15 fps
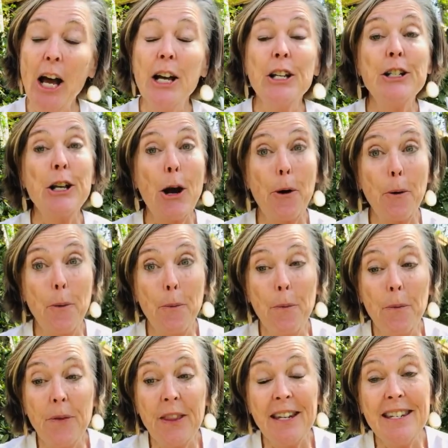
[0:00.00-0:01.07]
So
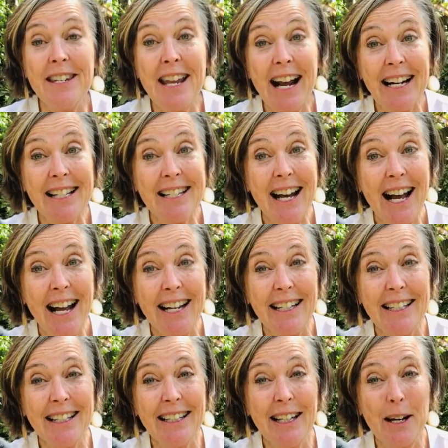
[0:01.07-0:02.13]
the next
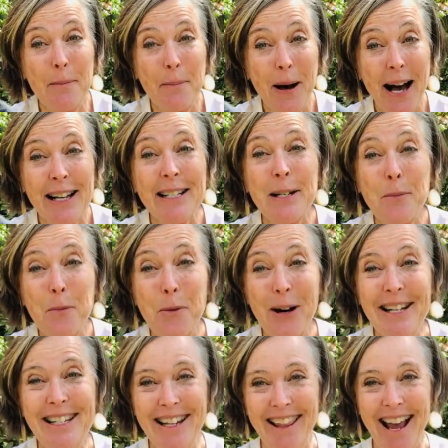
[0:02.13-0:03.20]
night, Possum
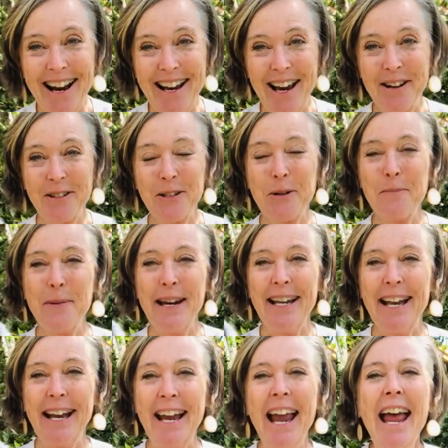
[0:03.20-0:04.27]
went to that council
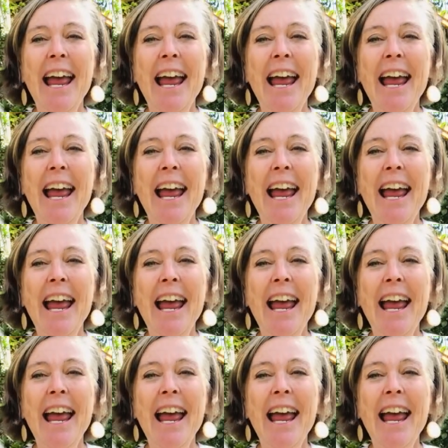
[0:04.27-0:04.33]
meeting.